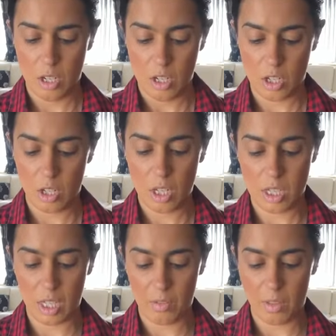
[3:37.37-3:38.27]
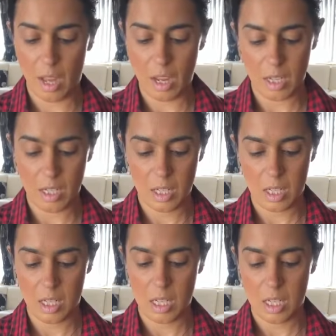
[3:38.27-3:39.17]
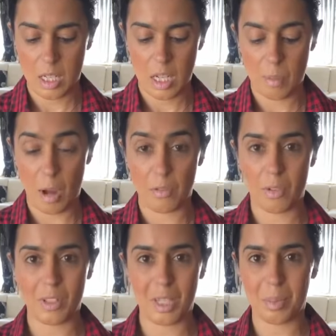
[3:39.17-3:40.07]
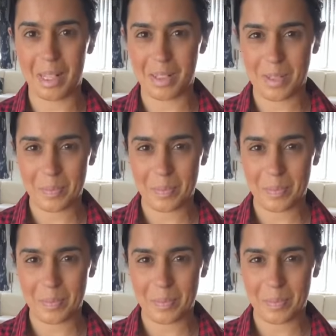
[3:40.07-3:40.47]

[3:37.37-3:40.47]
So let's give that about 15 minutes.